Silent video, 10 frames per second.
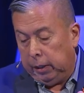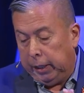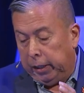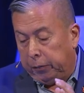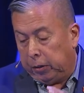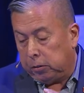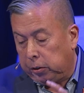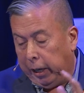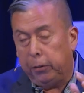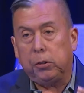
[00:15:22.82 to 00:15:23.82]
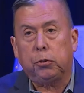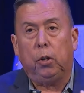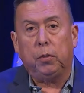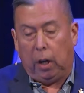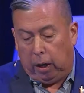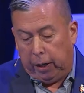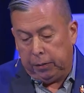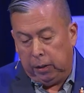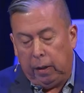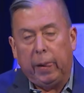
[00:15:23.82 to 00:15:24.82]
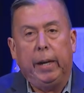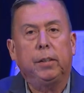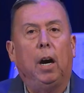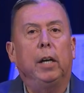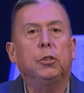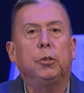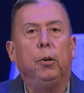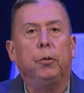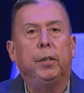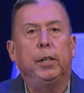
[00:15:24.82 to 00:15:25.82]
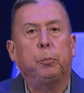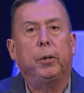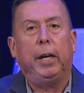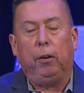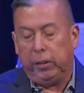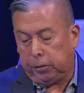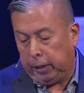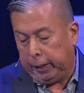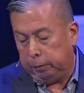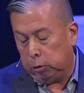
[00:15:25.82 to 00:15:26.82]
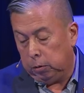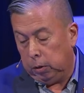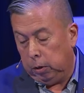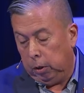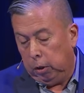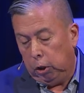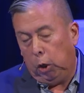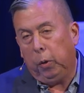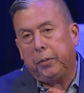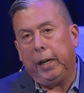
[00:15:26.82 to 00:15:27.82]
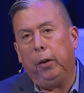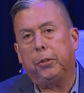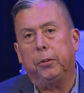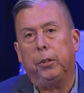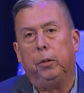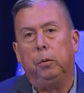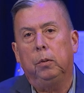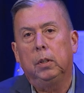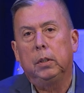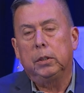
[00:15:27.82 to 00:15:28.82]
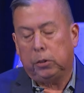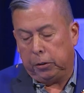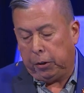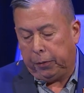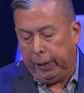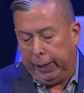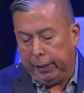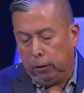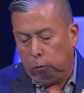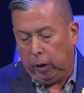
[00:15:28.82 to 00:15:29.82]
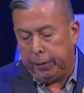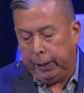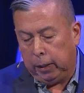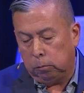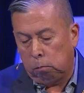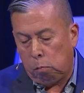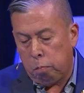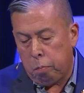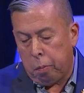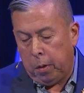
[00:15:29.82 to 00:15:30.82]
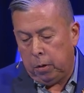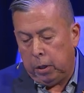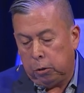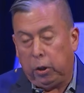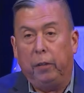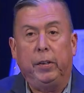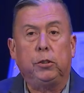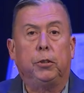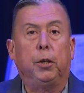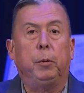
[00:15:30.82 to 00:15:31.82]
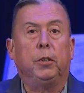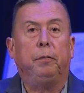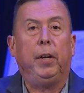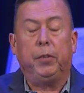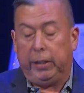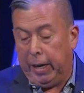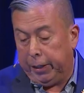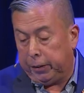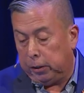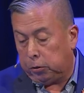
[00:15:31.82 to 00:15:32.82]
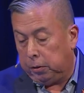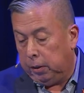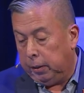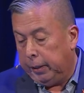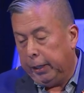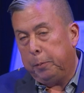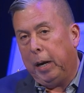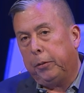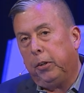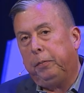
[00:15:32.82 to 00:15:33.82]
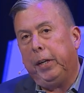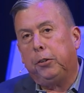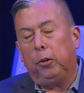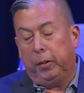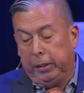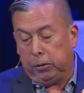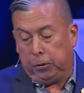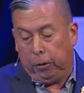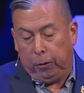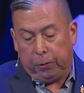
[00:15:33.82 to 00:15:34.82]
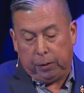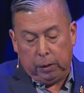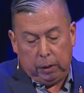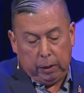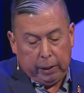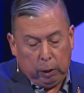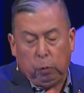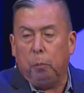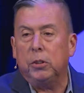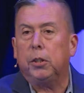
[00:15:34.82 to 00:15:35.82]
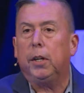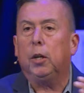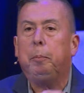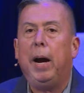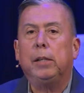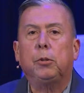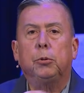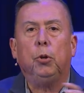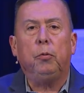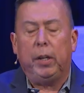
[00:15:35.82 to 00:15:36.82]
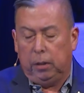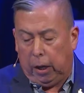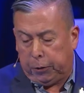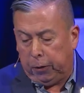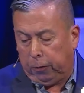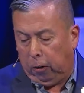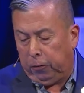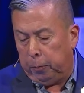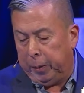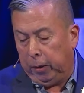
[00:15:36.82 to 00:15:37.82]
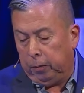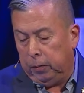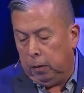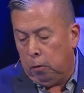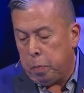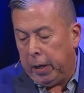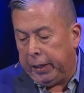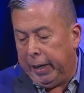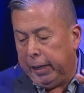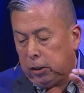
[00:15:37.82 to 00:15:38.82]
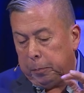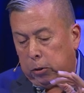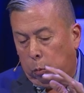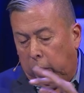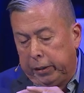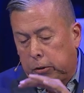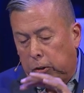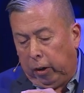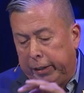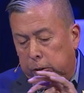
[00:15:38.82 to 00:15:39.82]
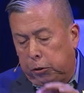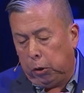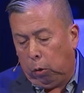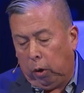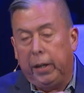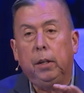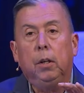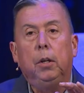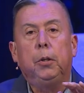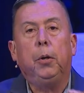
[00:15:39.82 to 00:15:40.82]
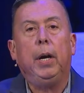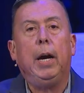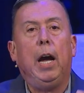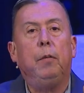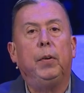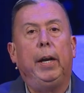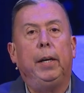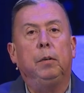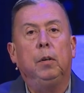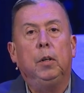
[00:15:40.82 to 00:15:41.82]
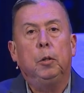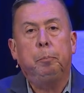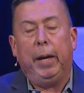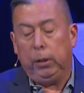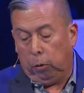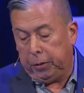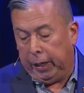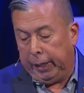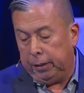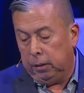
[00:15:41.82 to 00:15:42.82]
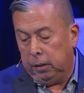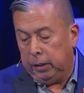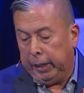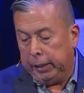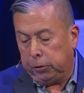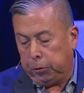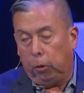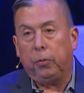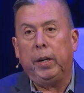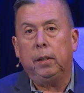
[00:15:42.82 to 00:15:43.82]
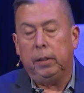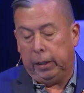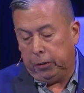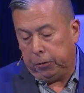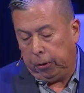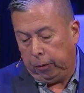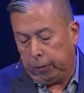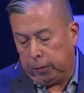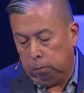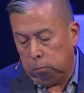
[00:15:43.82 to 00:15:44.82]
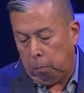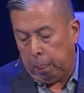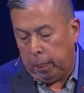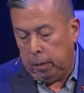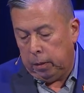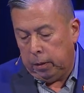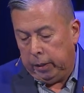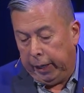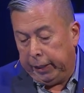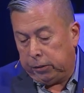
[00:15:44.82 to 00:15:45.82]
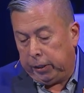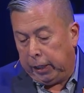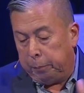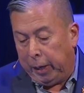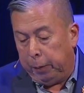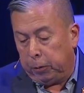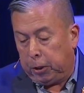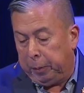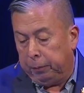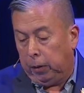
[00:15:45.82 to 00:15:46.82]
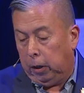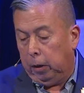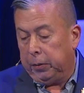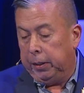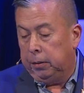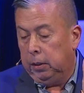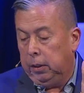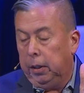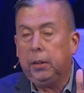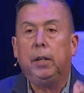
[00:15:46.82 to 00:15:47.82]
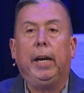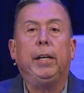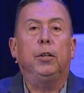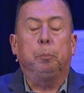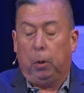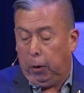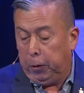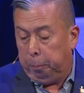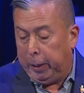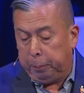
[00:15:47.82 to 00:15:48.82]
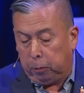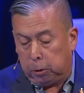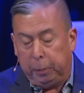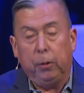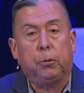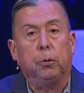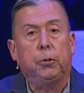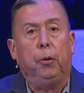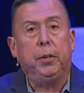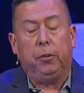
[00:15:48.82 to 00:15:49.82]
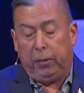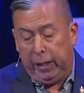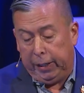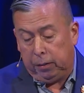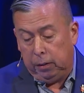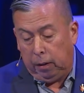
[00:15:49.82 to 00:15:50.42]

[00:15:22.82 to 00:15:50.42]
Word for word: and of their desire to serve God and God's church in these precarious times. Who would dare to do such a thing right now? So I visited with a few of the candidates and about their future in this church. And one was a young pastor serving not too far from here. And I asked him, I said, what is the greatest joy you have in being ordained and serving in the church? And he said, I'm able to be involved in, to lead in the part of people's spiritual journey of faith